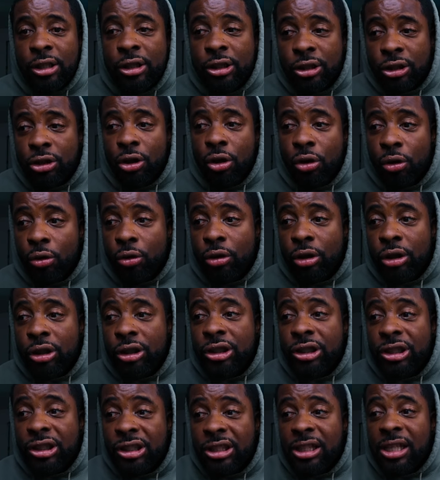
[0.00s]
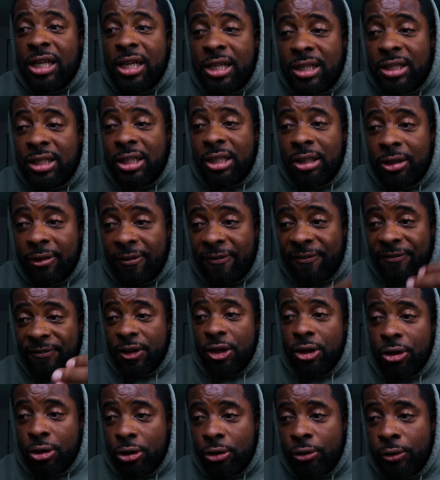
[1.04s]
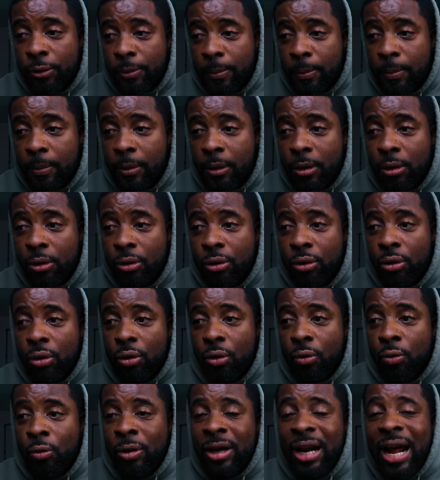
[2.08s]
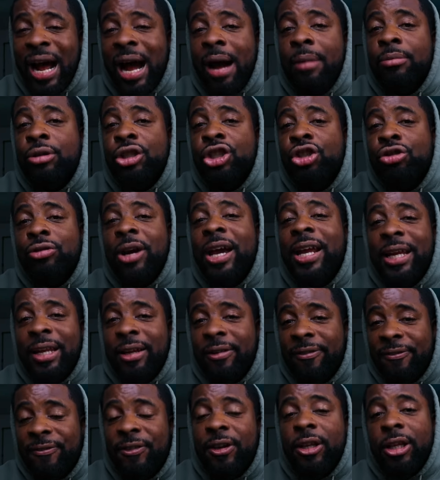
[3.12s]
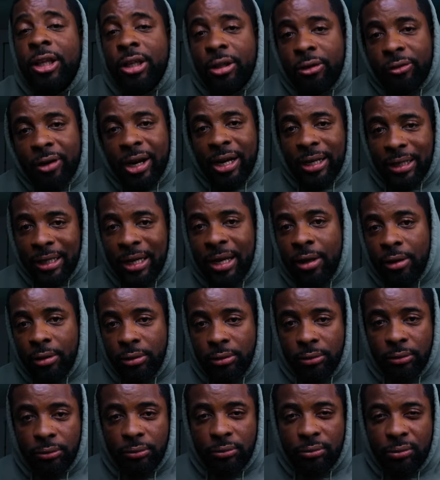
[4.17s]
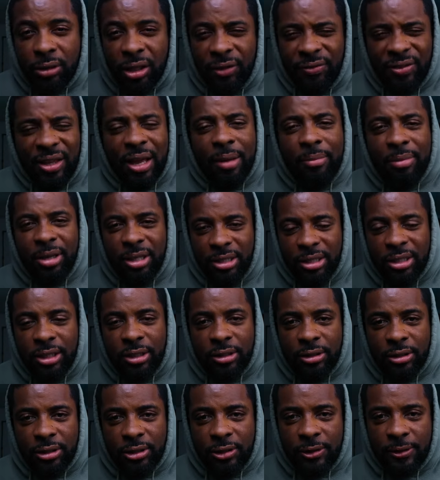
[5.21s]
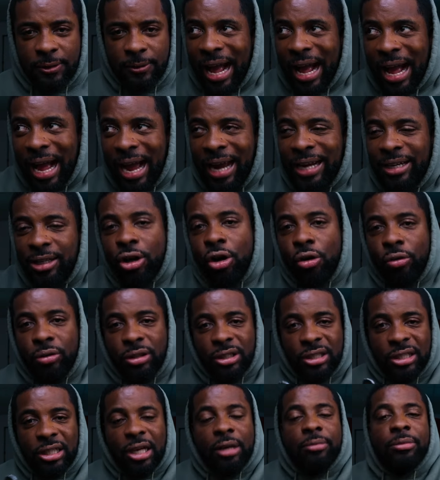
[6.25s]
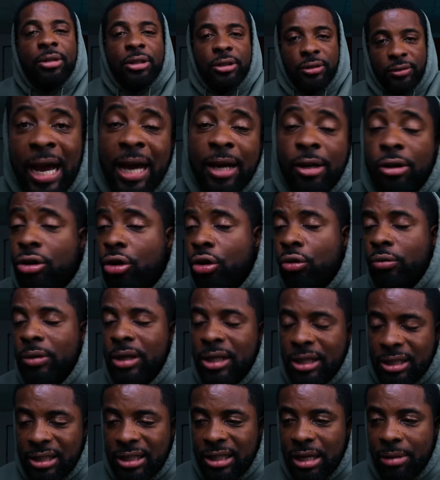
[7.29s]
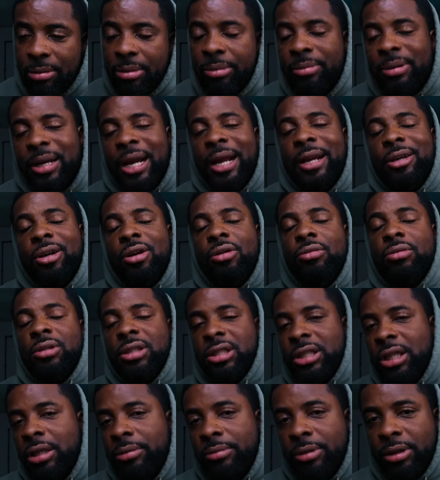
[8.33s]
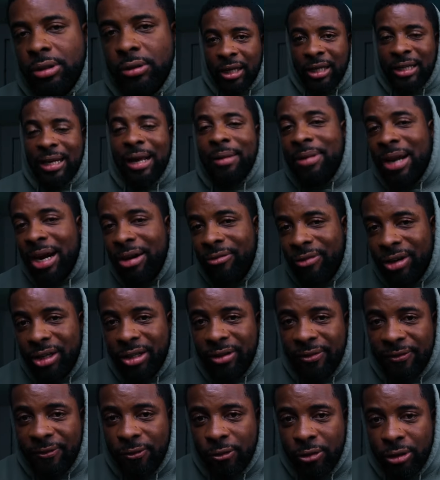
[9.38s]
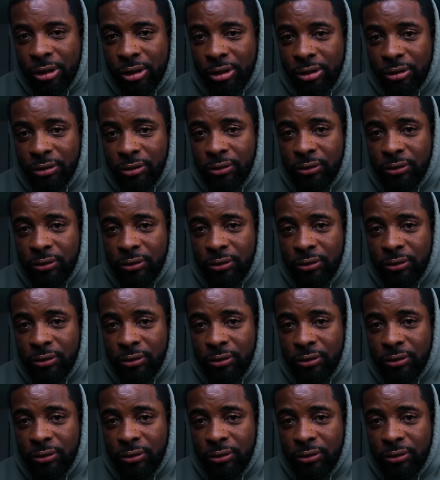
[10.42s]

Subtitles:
So she's going to feel what I'm dreading feeling right now, if that makes sense. I know it's coming. I don't know when it's coming, but I know it's coming. And I'm not ready for it.